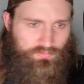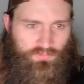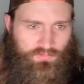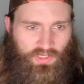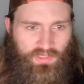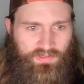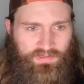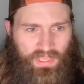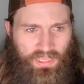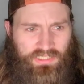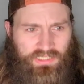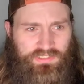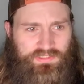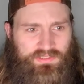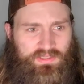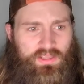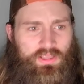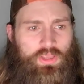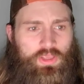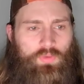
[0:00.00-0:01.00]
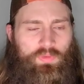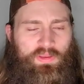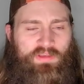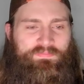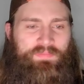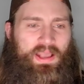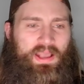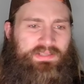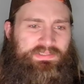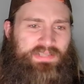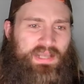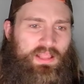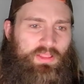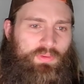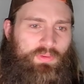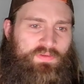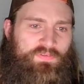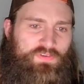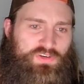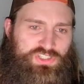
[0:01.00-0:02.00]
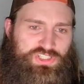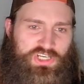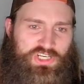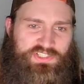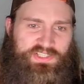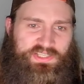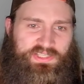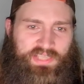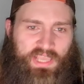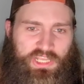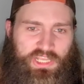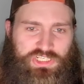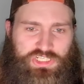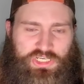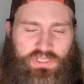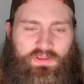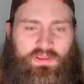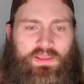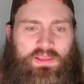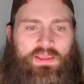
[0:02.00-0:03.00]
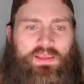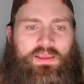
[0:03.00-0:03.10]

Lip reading: Next, we have Max Holloway versus Justin Gaethje.